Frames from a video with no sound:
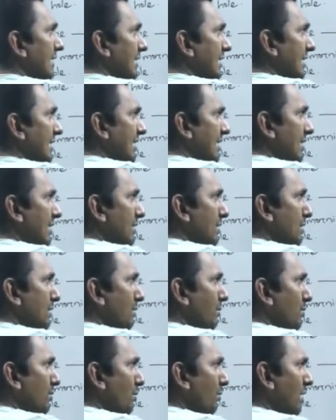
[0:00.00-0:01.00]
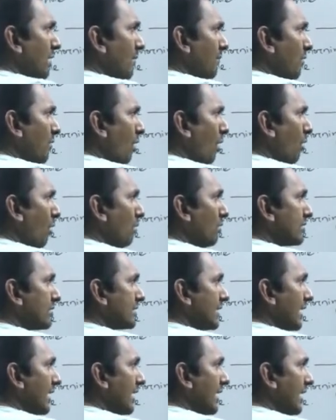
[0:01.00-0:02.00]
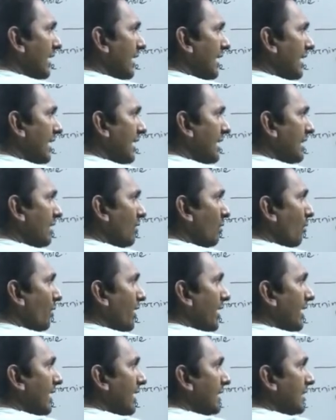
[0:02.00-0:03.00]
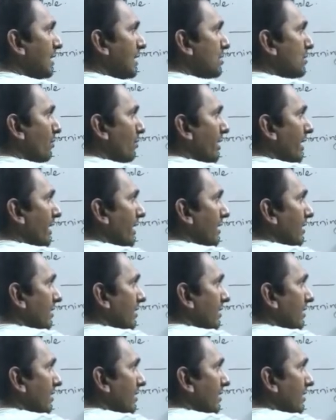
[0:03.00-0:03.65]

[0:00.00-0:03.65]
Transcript: Jamuna flows in this way.